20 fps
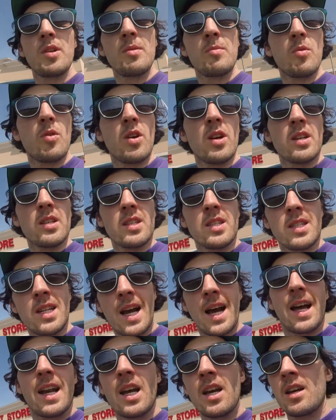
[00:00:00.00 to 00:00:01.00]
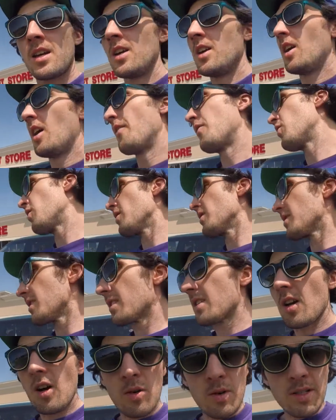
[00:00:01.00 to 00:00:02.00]
more ecstatic. Of course, this
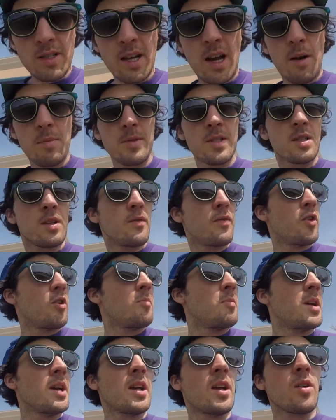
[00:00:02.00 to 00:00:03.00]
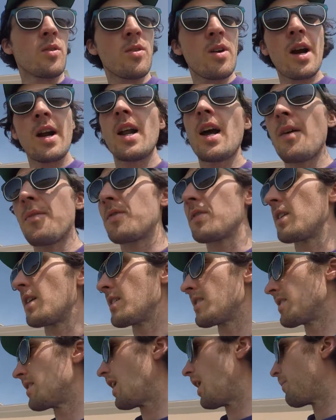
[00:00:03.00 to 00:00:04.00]
always happens in filmmaking. Right after I
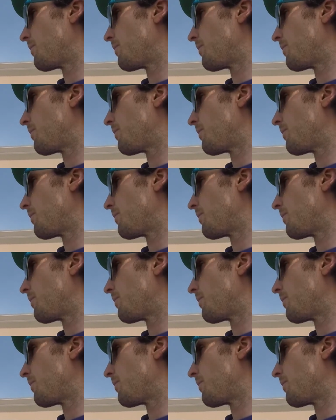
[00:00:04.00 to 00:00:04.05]
stop